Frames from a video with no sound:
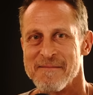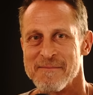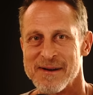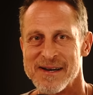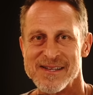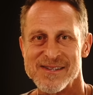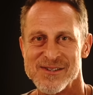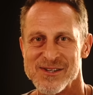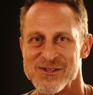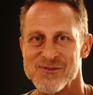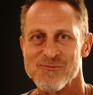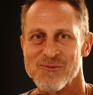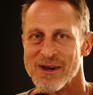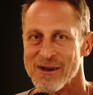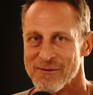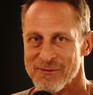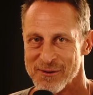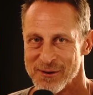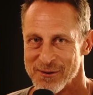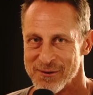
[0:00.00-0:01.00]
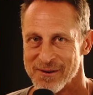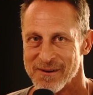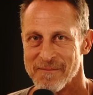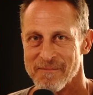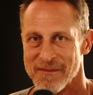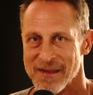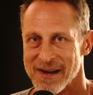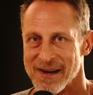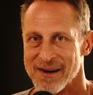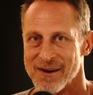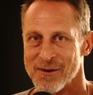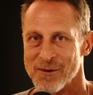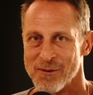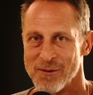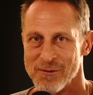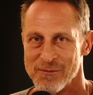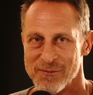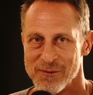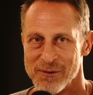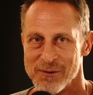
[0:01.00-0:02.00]
but it's just real food uh,
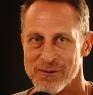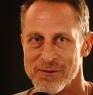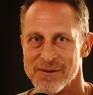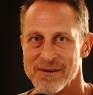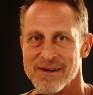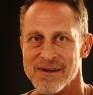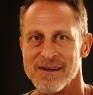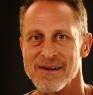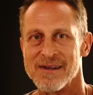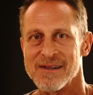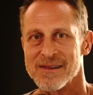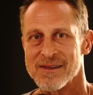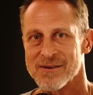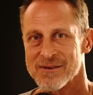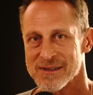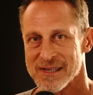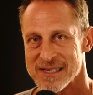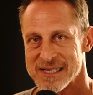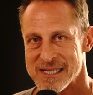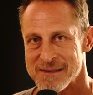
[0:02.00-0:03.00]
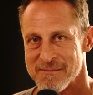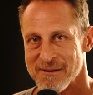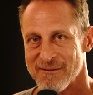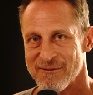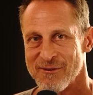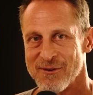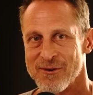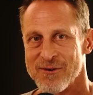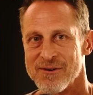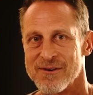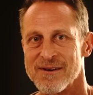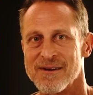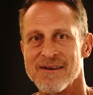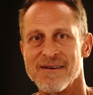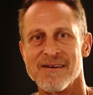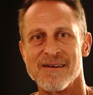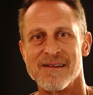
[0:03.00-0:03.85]
whole food, low glycemic food,